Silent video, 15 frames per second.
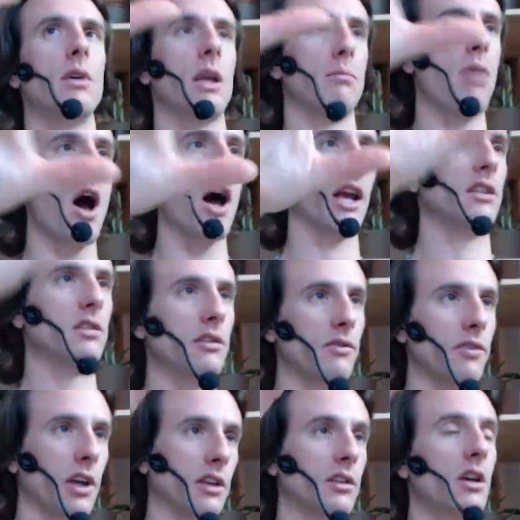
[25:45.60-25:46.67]
but like pockets
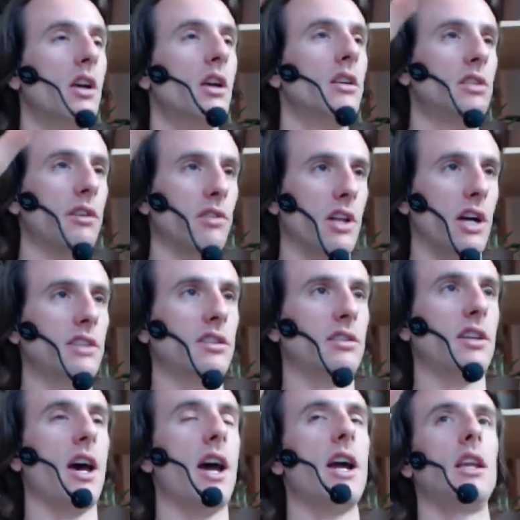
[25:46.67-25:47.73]
of like civilized
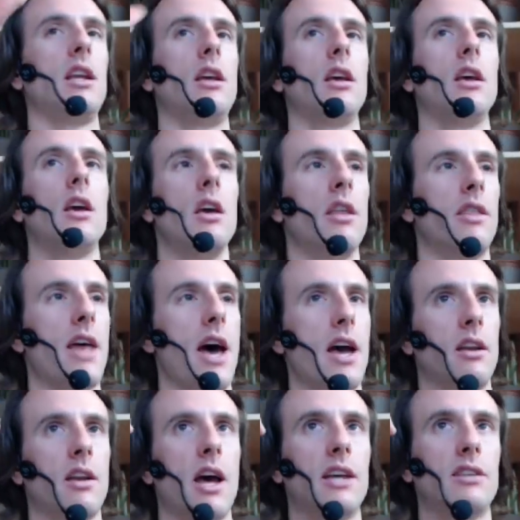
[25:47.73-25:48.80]
society
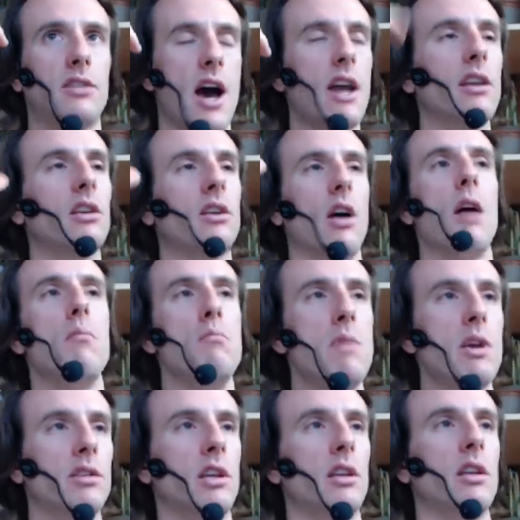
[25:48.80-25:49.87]
that has kind of gone
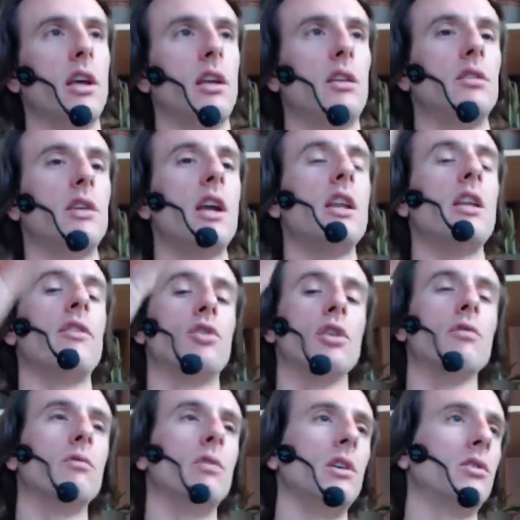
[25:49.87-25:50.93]
missing. Like, does any of
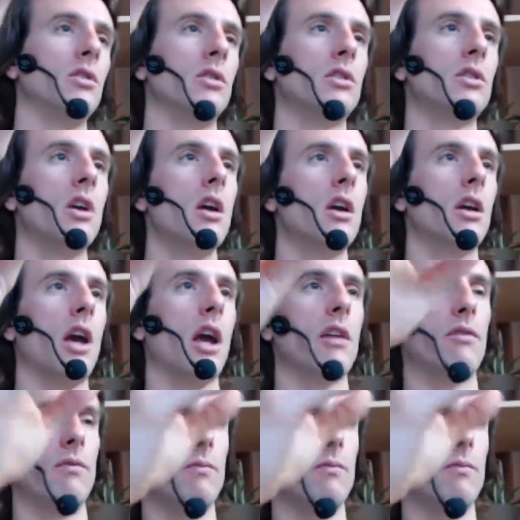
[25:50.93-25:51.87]
your research kind